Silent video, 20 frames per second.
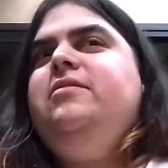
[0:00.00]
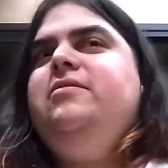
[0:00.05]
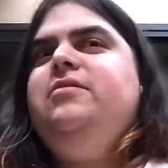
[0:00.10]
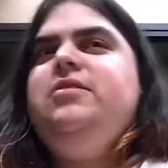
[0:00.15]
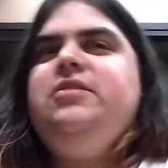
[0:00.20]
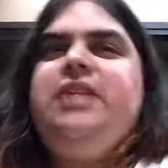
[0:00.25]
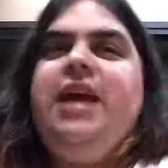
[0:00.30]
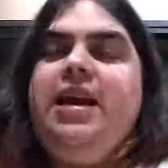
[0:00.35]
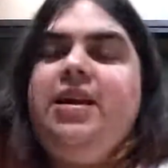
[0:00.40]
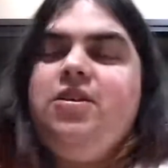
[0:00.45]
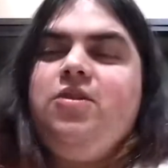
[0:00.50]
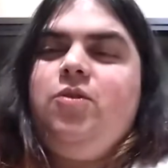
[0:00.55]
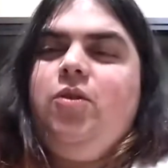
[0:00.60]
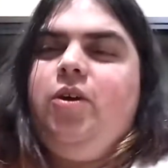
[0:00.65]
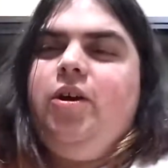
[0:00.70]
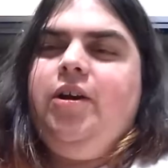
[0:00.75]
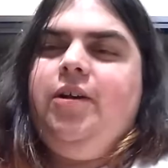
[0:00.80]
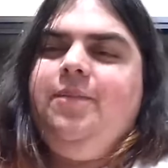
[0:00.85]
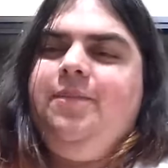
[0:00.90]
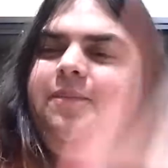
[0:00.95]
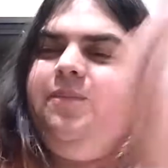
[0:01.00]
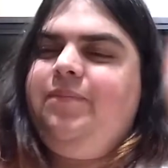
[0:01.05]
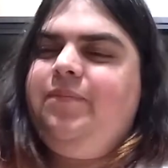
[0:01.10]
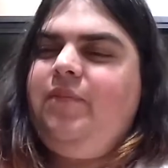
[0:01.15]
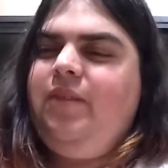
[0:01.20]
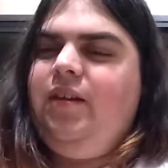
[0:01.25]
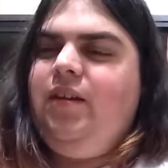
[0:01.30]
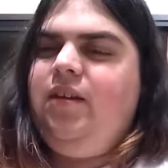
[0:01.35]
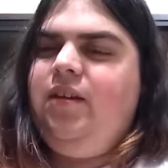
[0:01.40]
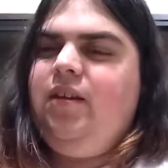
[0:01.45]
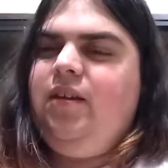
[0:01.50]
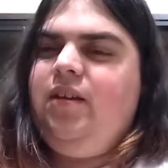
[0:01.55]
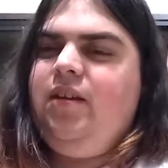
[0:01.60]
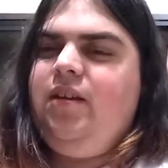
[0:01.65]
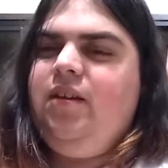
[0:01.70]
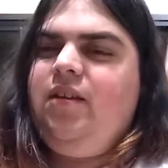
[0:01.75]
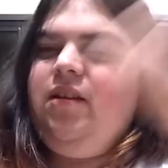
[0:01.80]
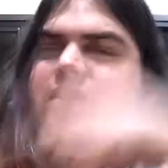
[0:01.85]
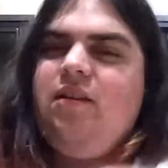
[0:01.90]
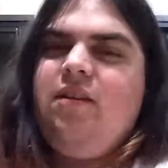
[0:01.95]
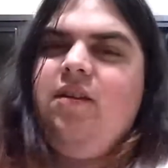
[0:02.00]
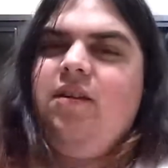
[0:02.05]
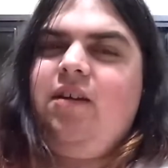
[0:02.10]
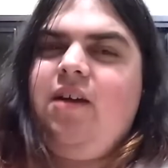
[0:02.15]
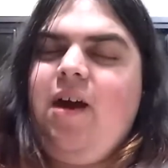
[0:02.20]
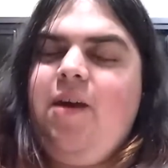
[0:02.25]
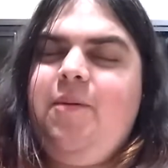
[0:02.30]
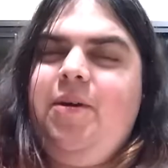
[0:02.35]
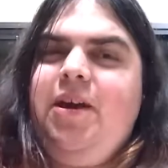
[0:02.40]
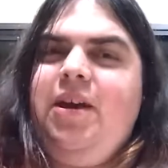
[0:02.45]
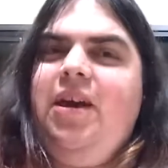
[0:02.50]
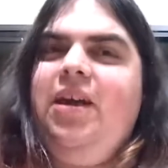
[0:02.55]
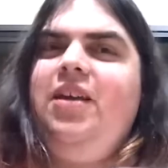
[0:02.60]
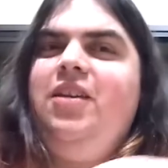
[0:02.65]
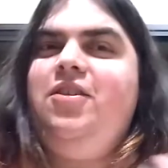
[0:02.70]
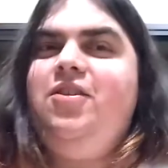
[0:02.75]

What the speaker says: Stegosaur coming